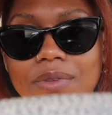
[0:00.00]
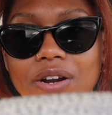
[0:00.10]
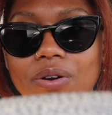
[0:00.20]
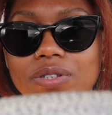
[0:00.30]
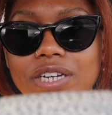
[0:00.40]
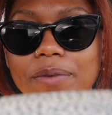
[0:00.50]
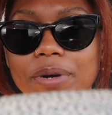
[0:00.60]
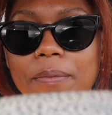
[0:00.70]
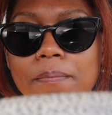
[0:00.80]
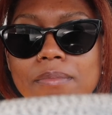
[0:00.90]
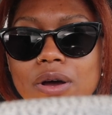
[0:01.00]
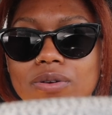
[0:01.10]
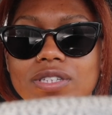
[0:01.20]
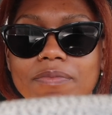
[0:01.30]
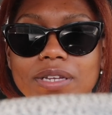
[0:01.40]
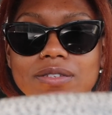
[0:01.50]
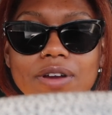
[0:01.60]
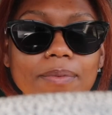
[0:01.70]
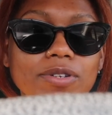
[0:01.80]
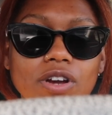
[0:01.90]
that are older, but most of my
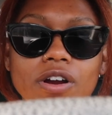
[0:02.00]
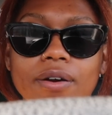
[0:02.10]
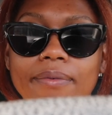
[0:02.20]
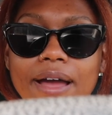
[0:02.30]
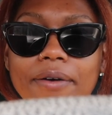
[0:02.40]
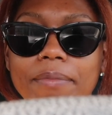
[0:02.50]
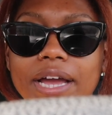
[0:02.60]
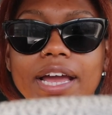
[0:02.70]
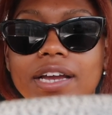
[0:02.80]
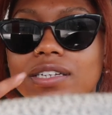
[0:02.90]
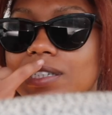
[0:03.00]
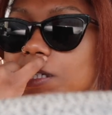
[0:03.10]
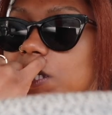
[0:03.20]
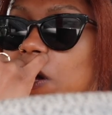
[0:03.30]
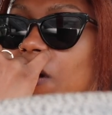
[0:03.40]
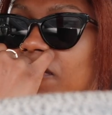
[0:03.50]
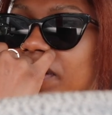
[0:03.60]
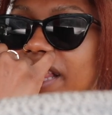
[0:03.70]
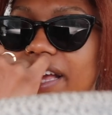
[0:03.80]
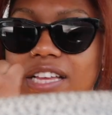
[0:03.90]
subscribers are around my age. So I
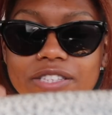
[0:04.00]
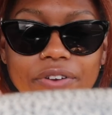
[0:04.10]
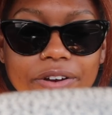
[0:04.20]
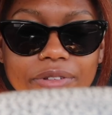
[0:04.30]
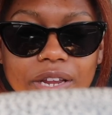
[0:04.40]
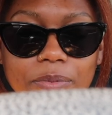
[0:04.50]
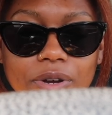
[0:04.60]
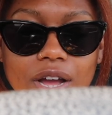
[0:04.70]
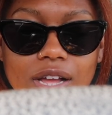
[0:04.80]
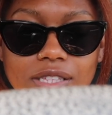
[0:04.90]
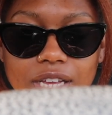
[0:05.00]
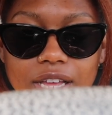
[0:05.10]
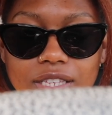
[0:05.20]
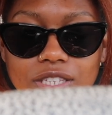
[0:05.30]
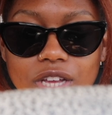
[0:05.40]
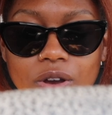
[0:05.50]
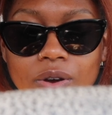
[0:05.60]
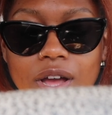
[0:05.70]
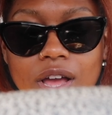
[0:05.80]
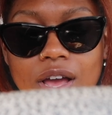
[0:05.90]
feel like it's very relatable content.
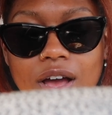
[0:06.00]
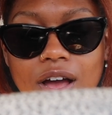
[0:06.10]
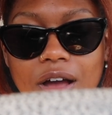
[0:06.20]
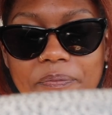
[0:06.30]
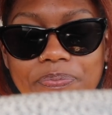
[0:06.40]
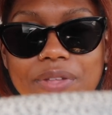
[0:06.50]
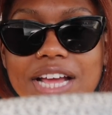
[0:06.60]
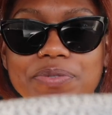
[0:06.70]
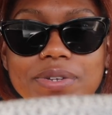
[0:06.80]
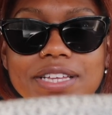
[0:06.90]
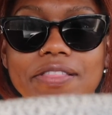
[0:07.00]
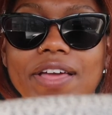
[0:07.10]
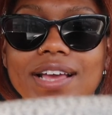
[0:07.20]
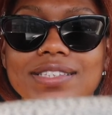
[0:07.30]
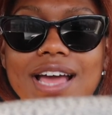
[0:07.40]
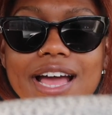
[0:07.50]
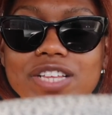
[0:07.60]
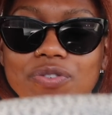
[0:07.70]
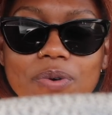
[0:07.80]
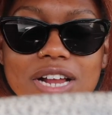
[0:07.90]
So I just wanna say thanks
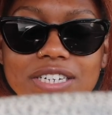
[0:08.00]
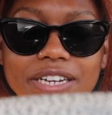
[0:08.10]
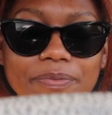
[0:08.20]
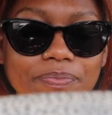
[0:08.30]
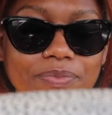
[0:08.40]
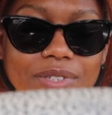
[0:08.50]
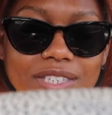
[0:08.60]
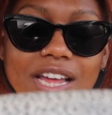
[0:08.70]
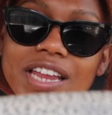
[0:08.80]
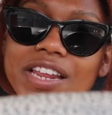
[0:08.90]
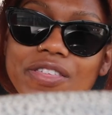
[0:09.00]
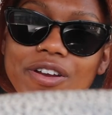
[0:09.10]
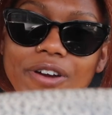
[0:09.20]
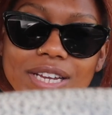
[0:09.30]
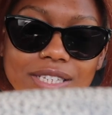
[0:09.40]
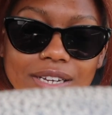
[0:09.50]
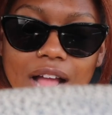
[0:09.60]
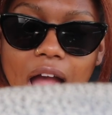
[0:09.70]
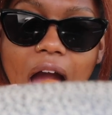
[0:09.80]
guys for watching. It's not anything crazy.